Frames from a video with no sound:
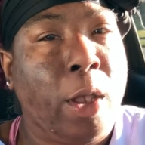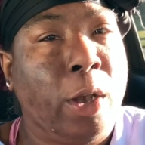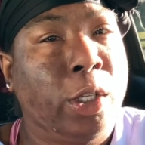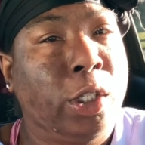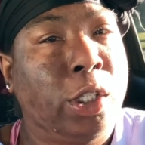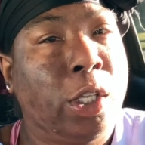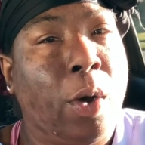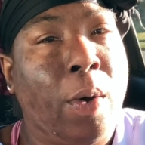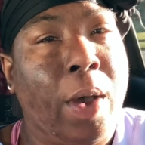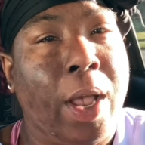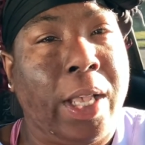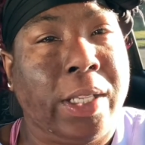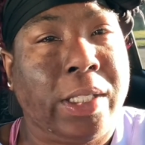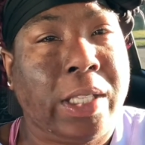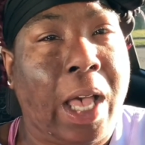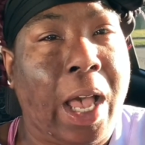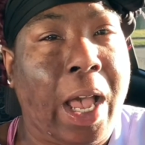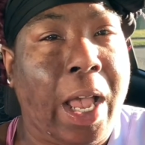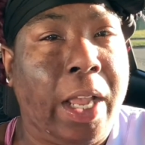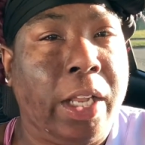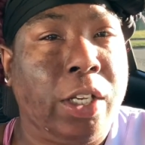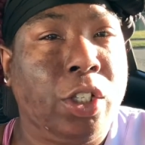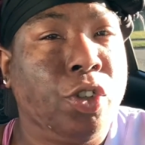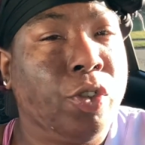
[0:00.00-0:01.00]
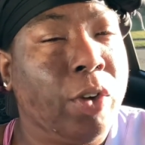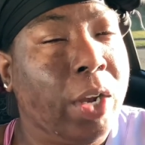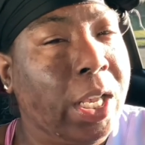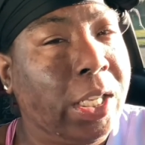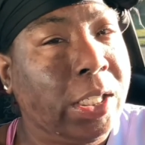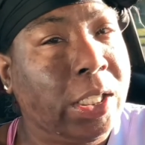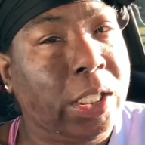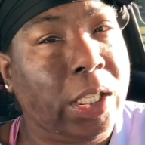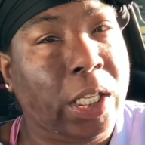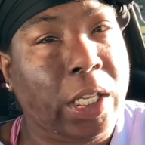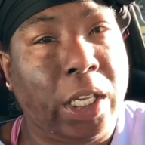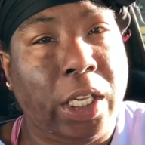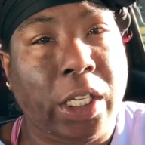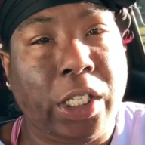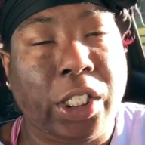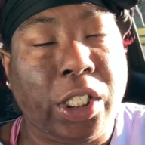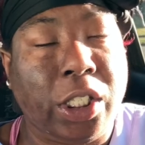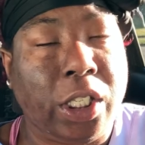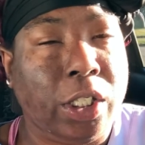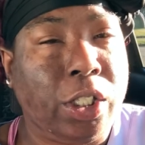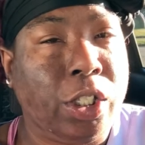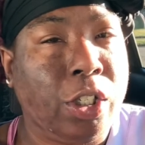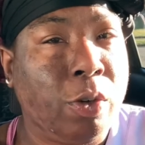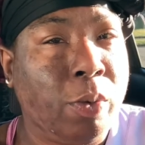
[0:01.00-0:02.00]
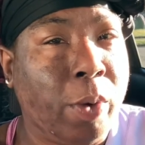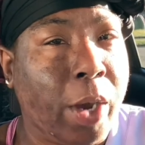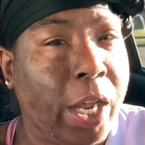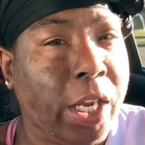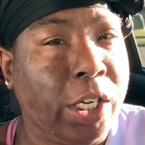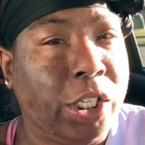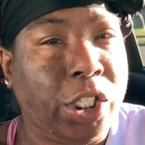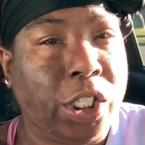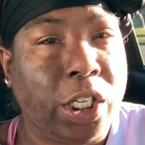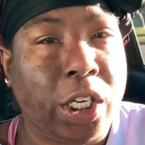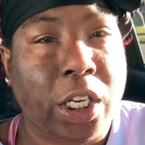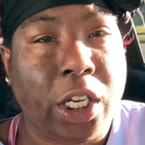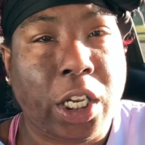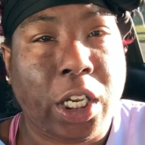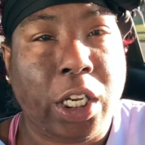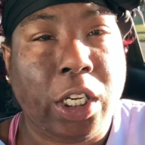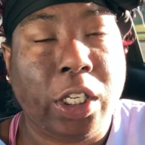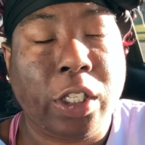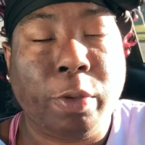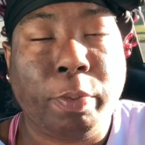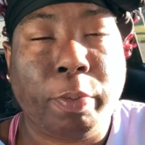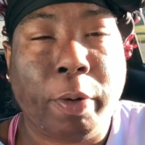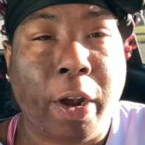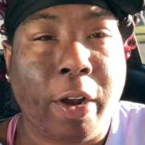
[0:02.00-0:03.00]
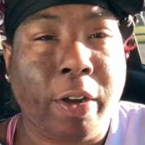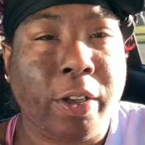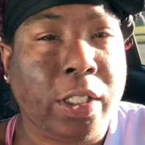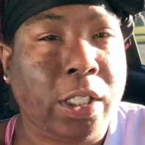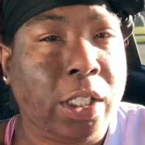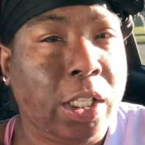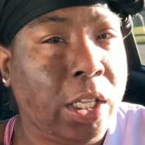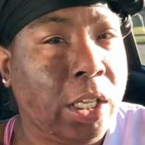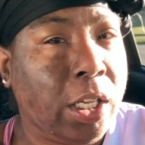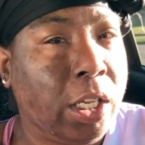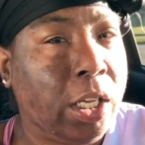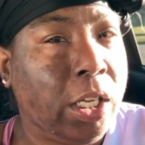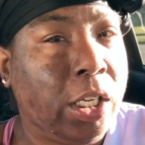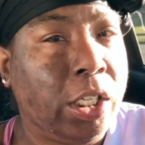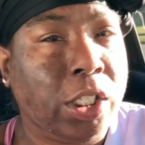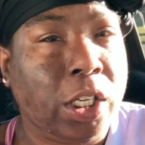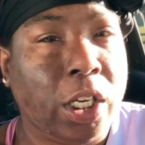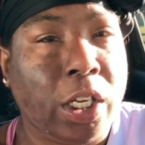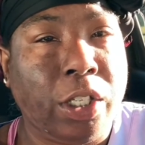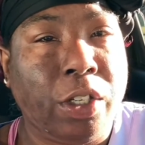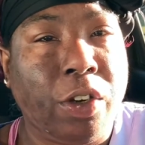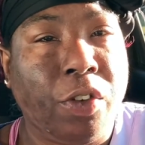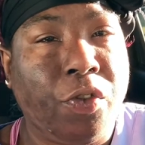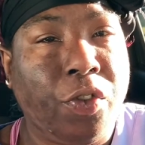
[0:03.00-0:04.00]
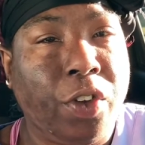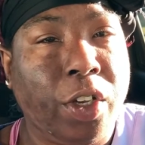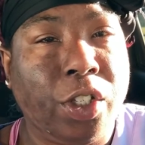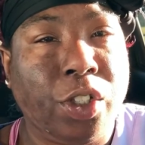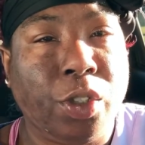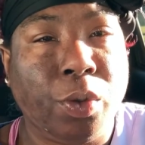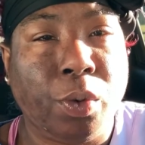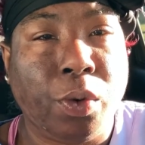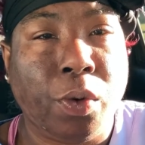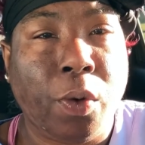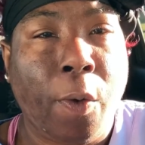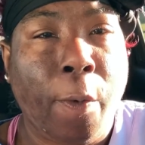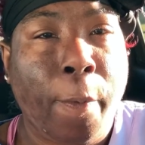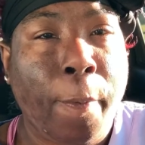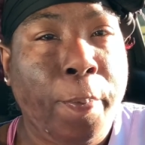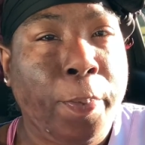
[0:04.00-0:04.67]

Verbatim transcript: So as I address each situation, each person, each individual,